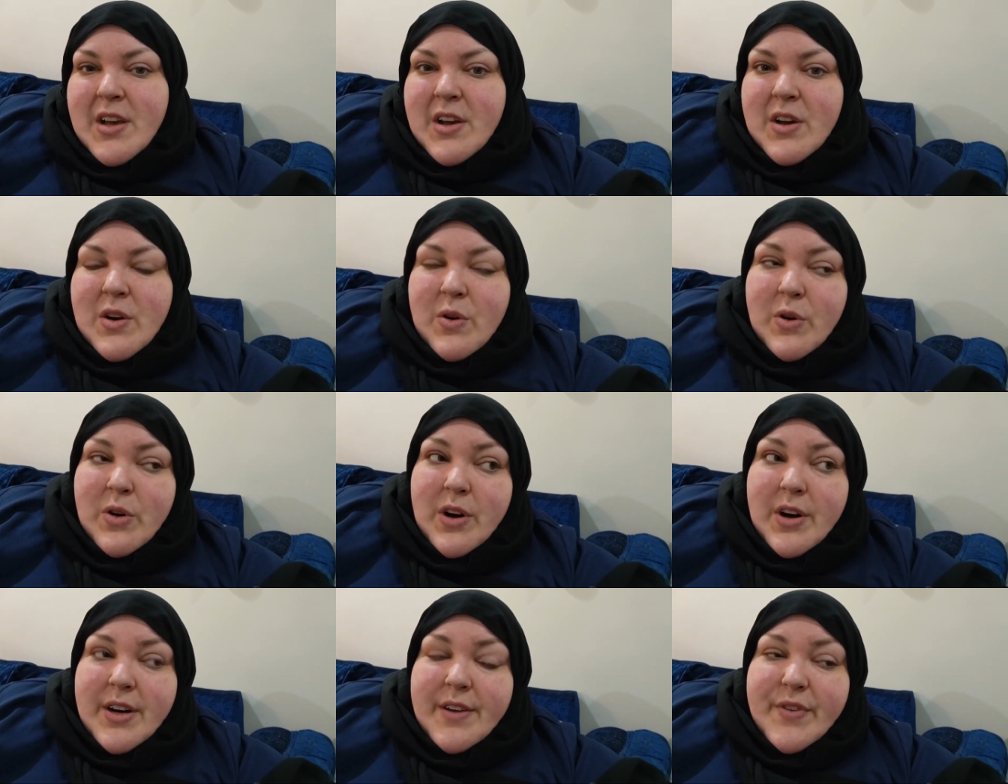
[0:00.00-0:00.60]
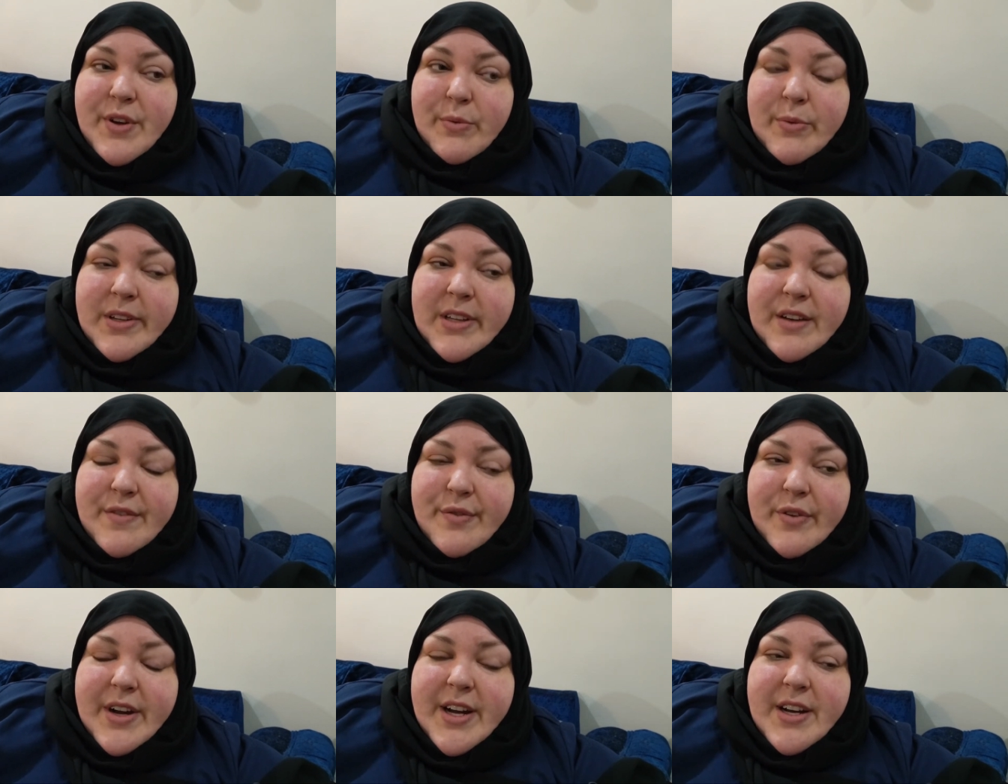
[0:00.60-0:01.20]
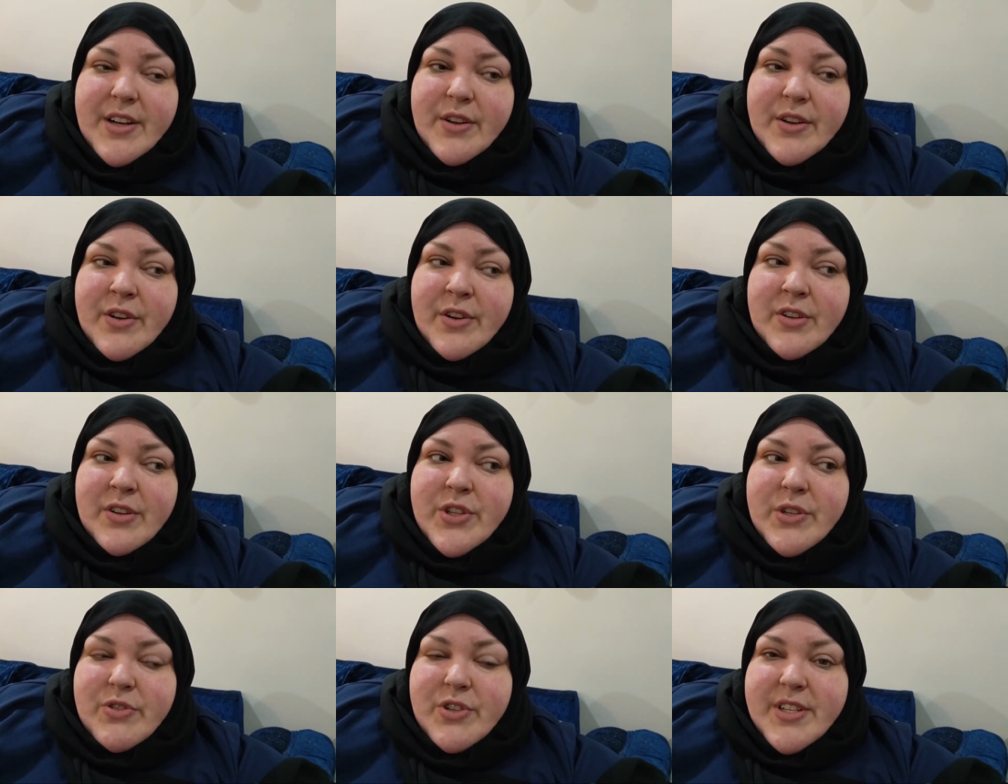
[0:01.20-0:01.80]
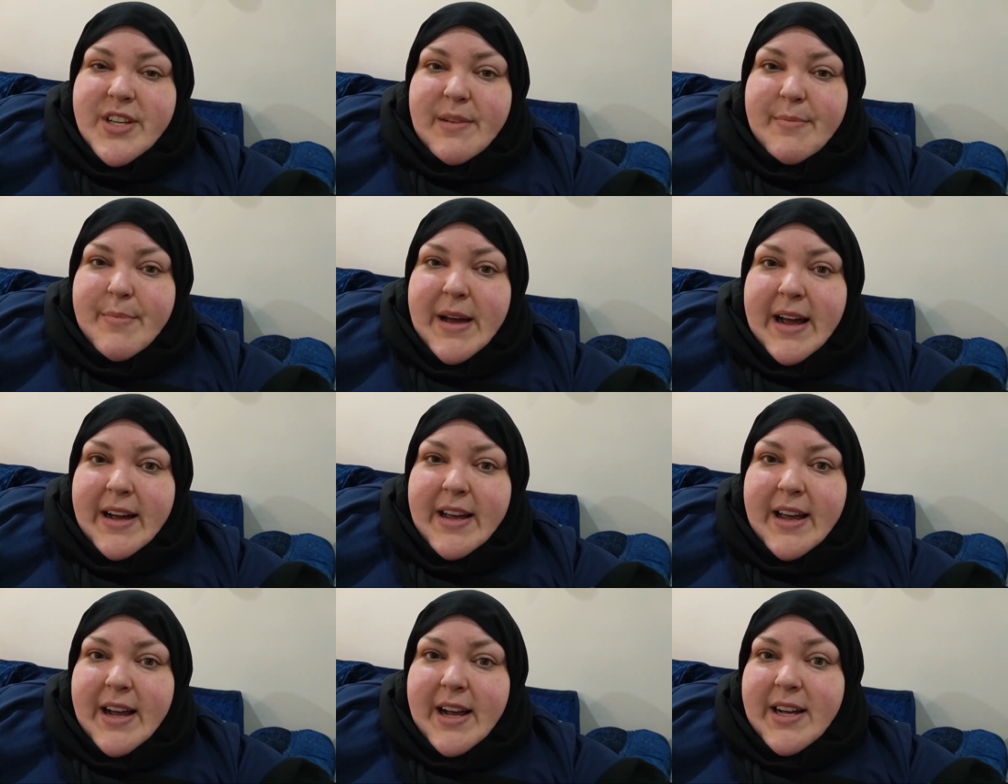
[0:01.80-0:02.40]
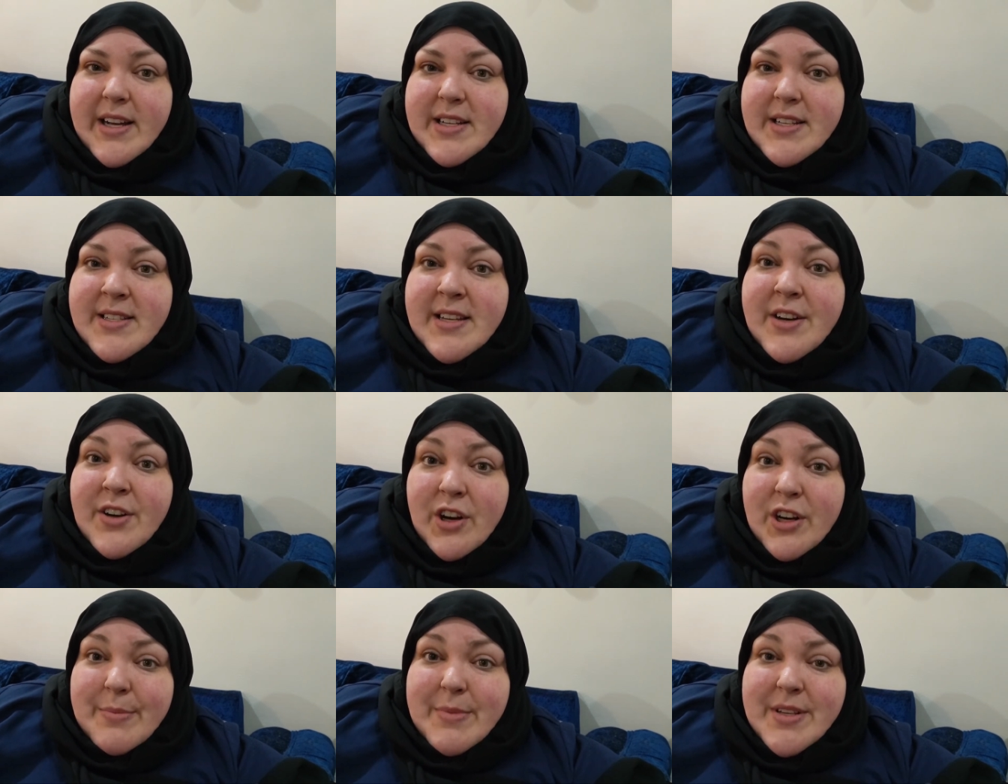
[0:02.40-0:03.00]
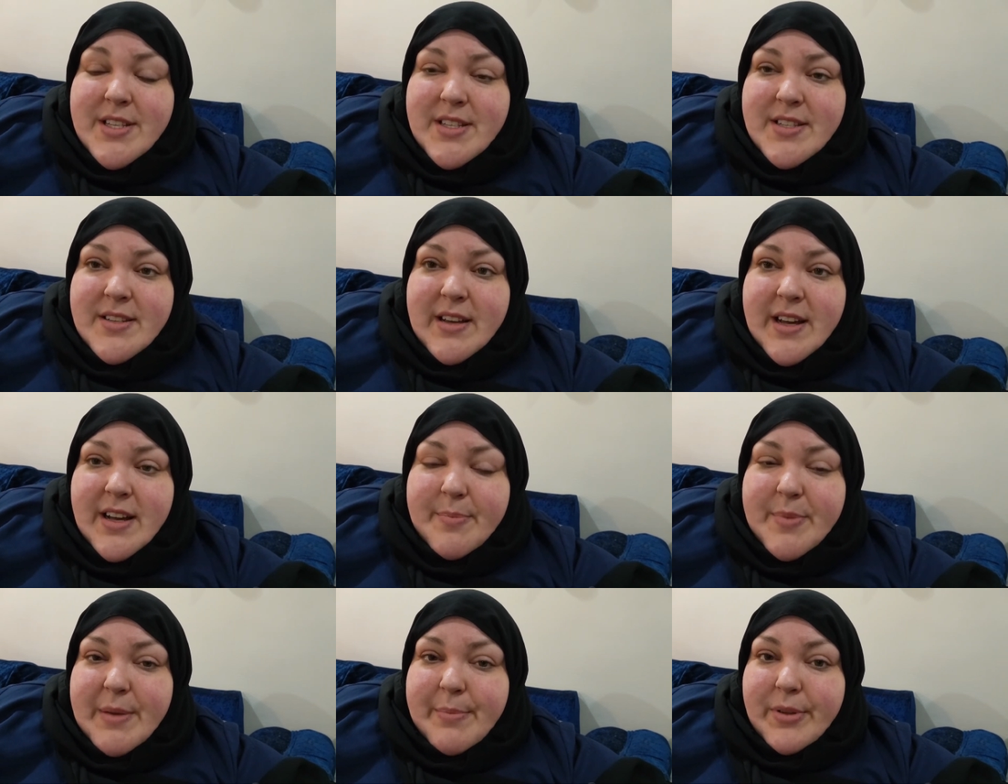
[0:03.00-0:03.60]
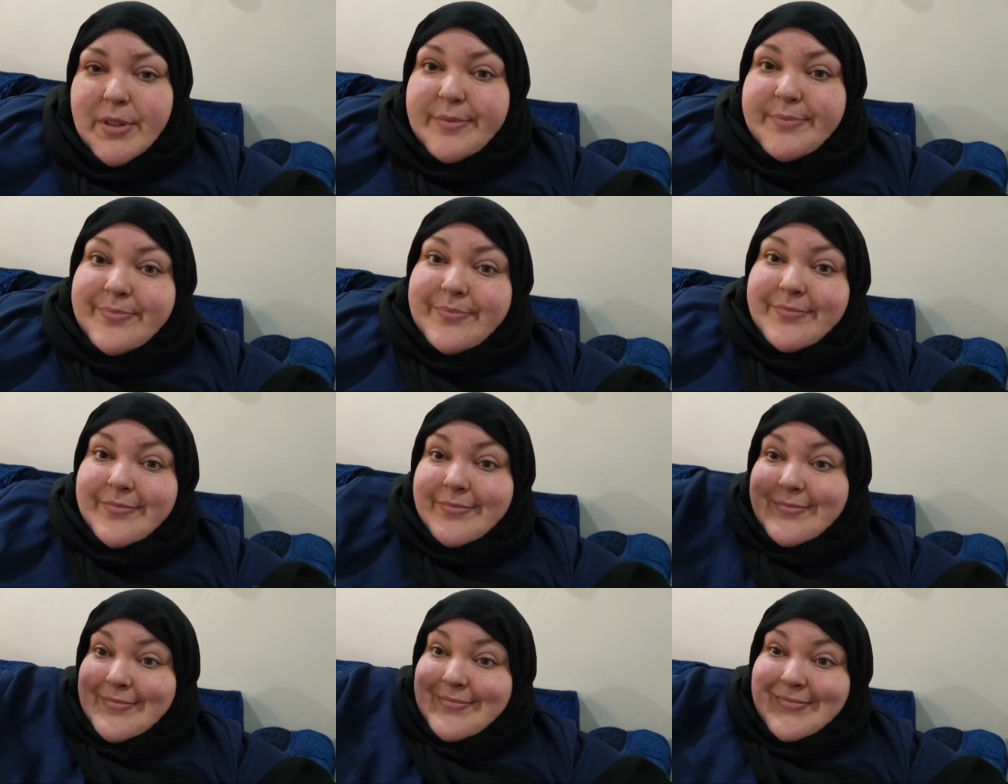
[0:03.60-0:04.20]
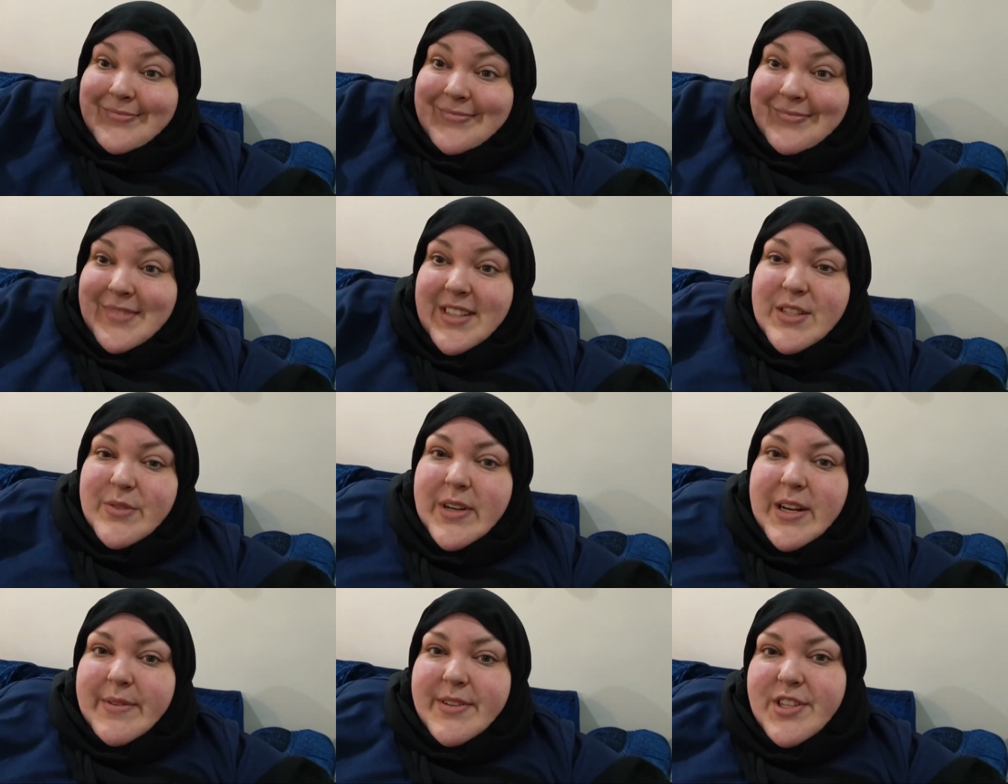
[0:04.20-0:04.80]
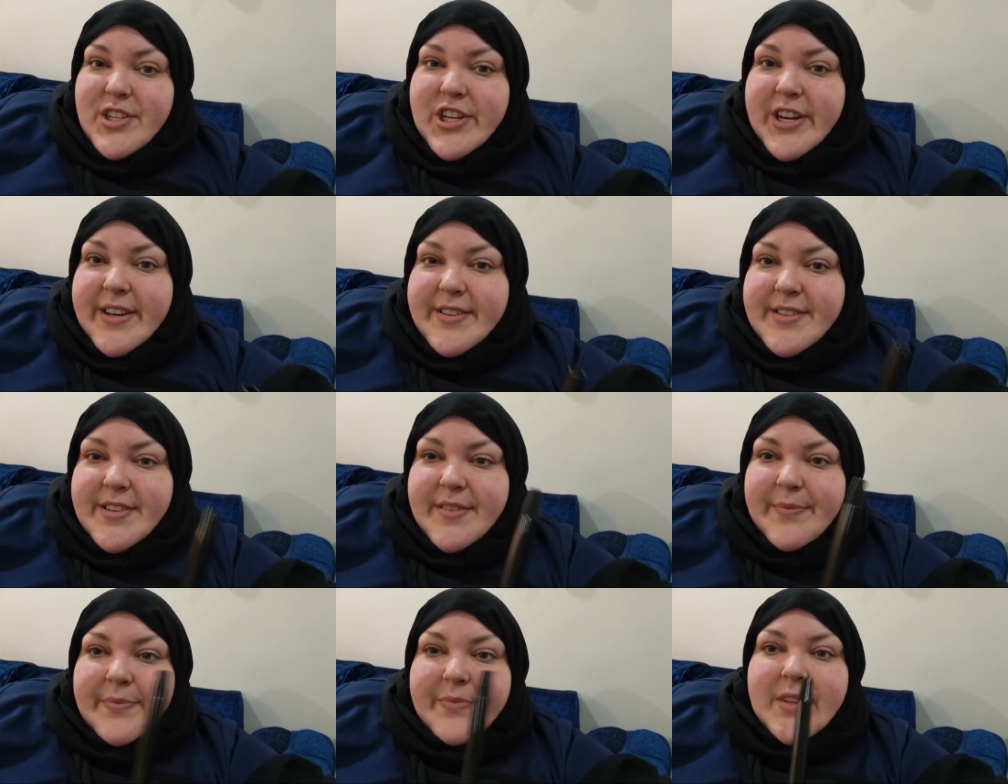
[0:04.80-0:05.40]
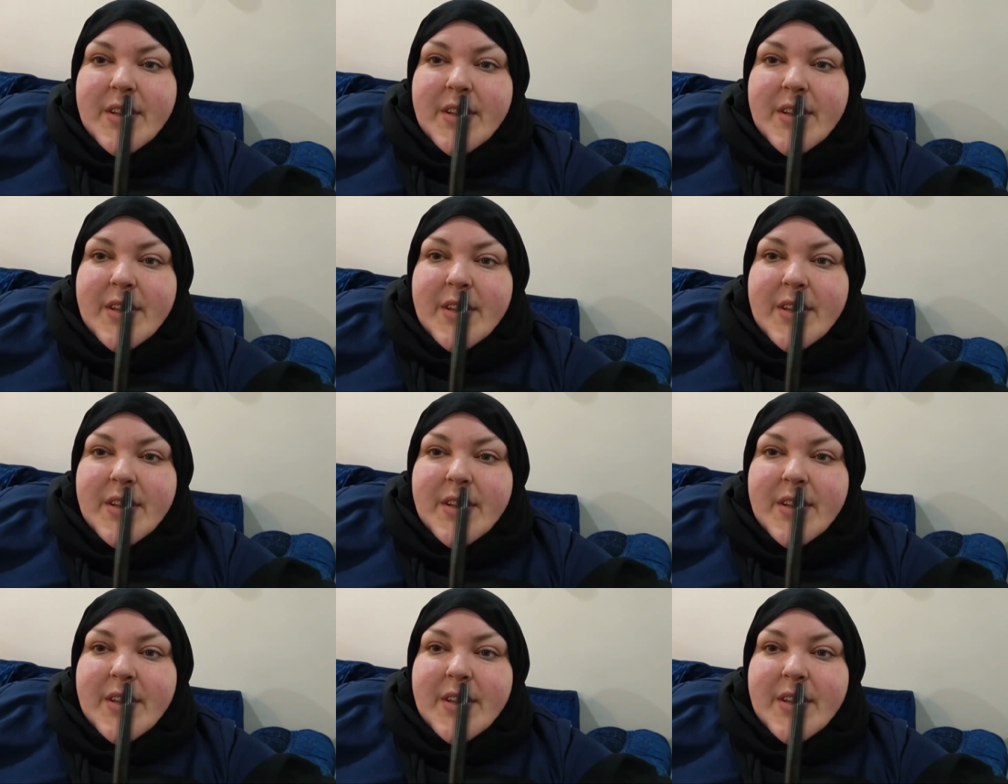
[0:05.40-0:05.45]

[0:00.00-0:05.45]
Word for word: Or if you're really afraid, you can also just come back as anonymous uh, people. That's what I would suggest.